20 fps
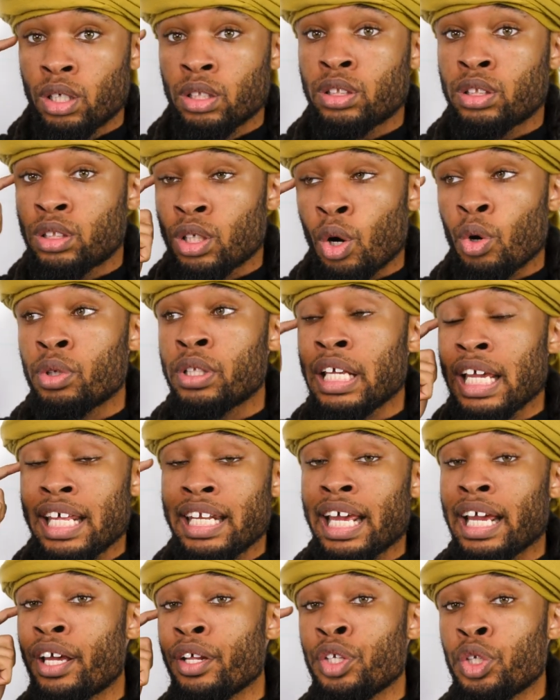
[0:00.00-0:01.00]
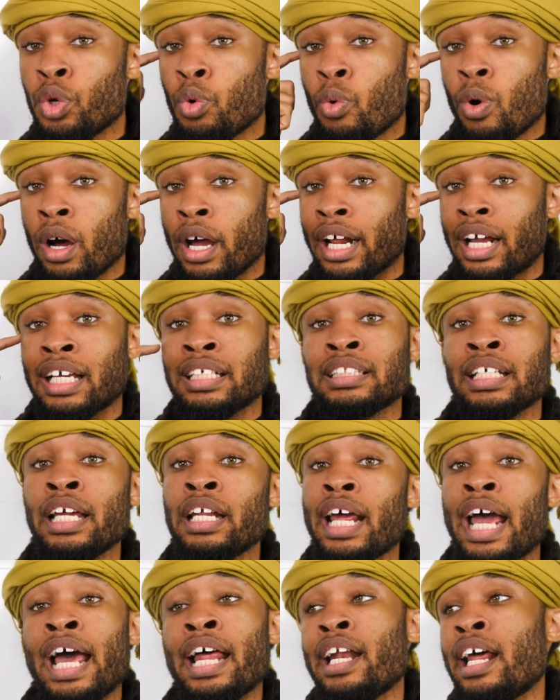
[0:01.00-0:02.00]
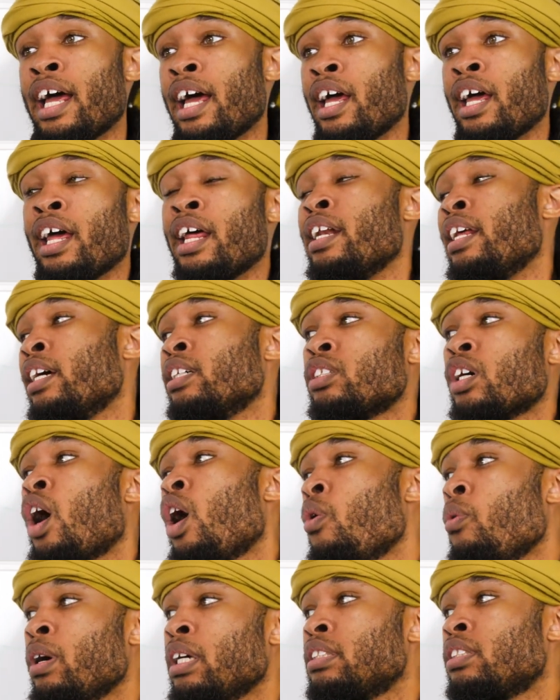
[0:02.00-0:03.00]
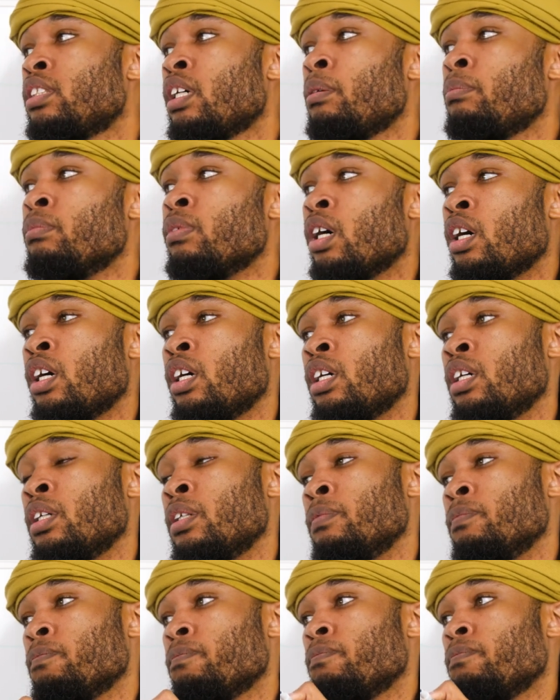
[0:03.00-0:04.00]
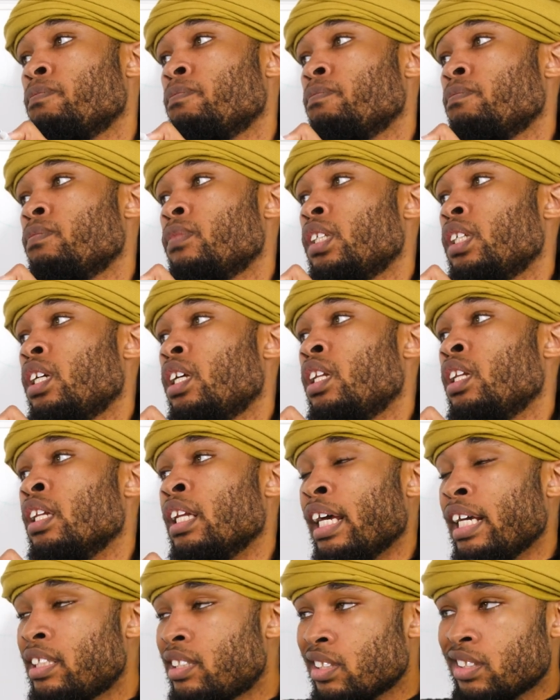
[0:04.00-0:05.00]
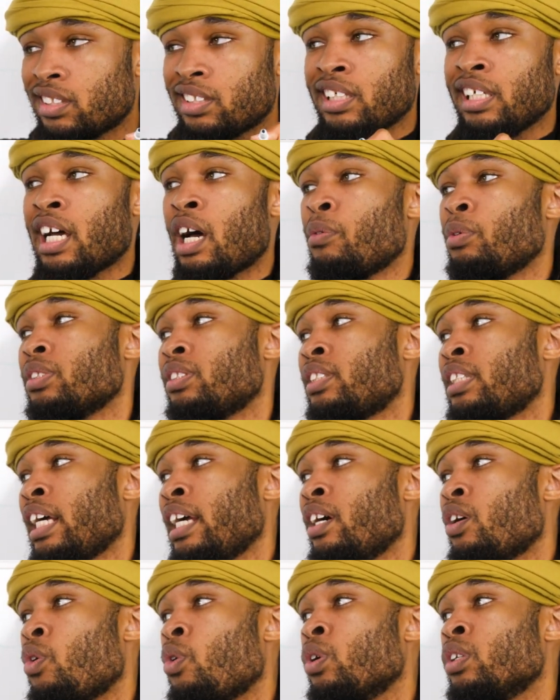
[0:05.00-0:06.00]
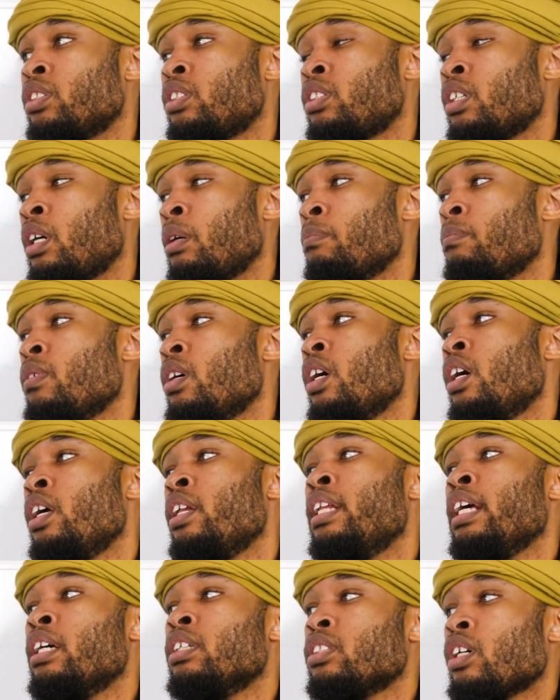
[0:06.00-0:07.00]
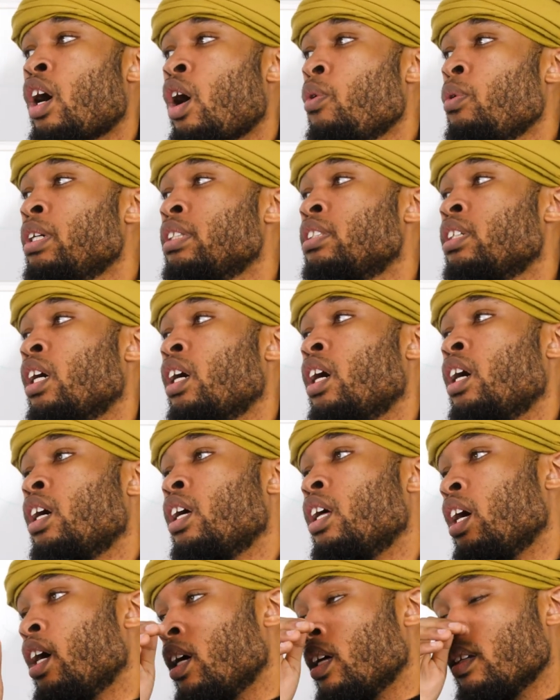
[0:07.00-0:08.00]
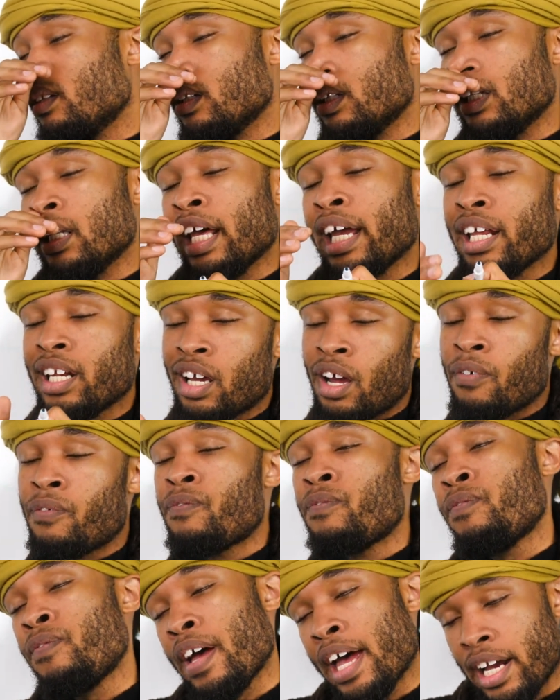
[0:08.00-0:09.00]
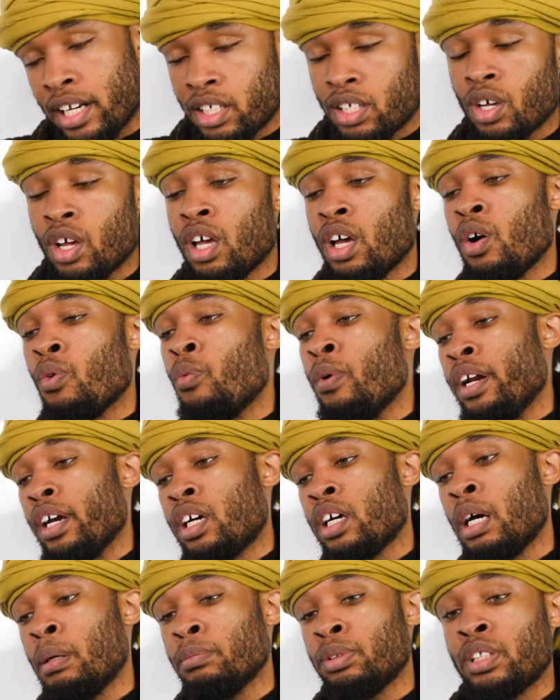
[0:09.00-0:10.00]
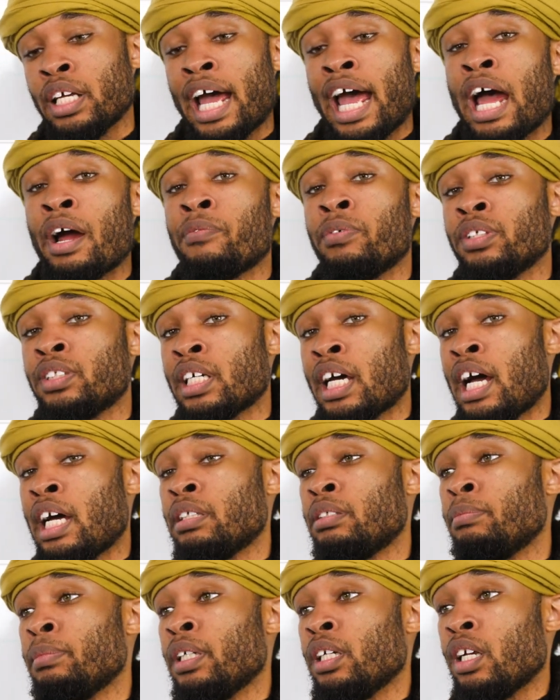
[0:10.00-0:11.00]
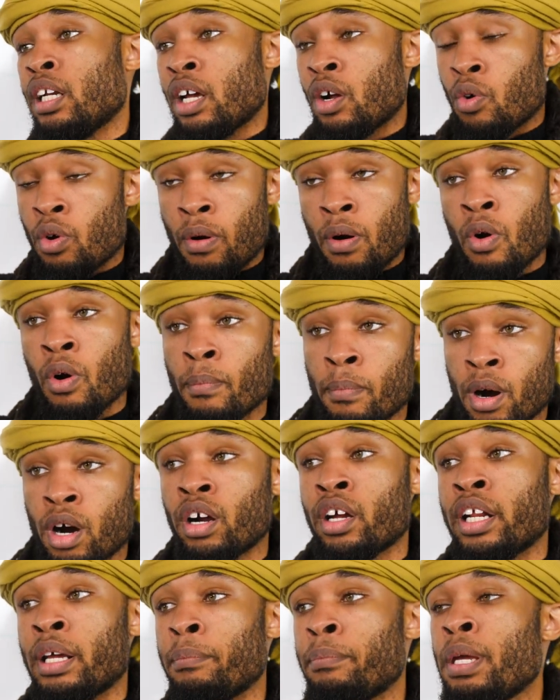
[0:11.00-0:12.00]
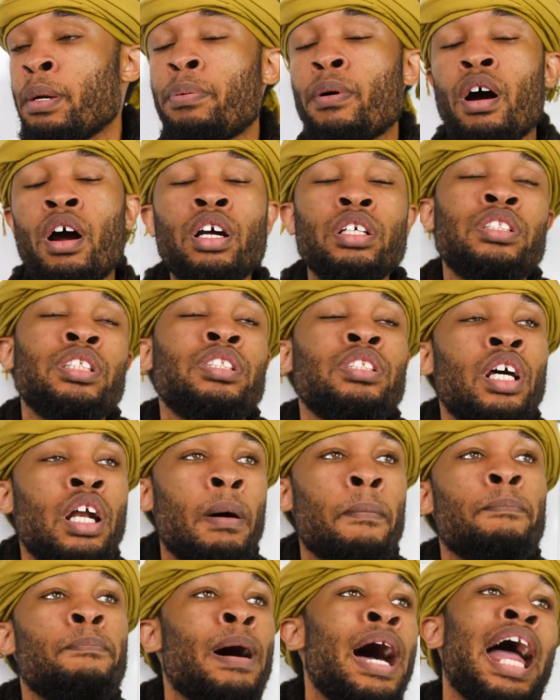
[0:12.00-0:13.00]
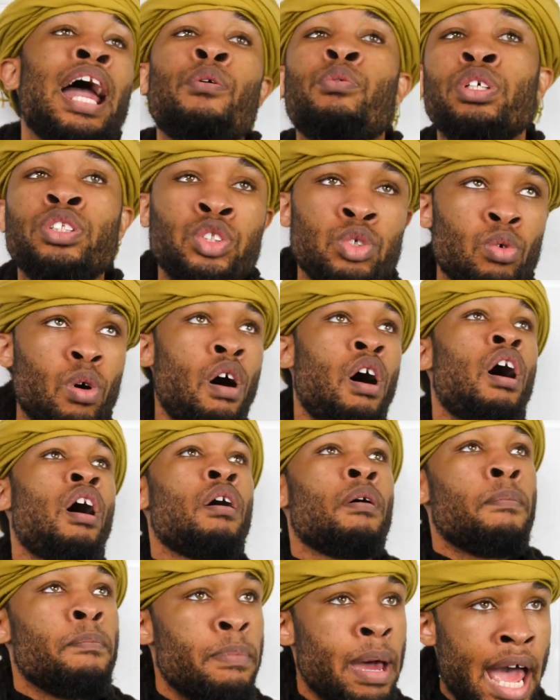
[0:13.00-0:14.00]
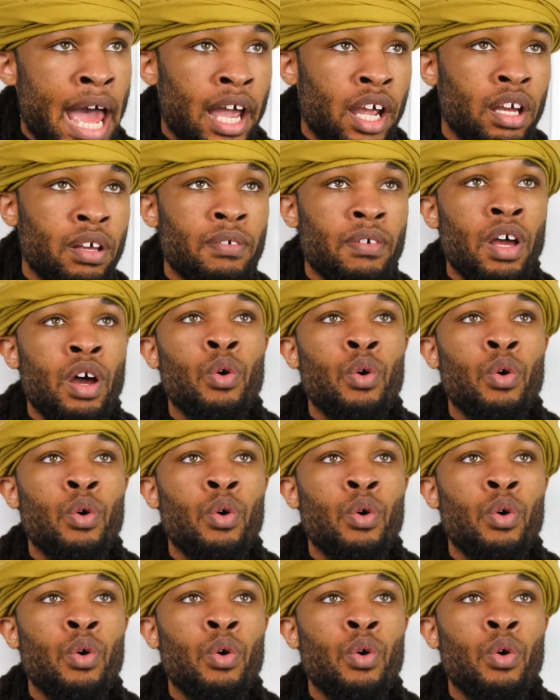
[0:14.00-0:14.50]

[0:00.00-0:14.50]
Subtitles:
So then they can do what? Because there's always some latency, I would say, or there's always a late effect when it comes to advertisement or marketing. People aren't just gonna buy what you off bat.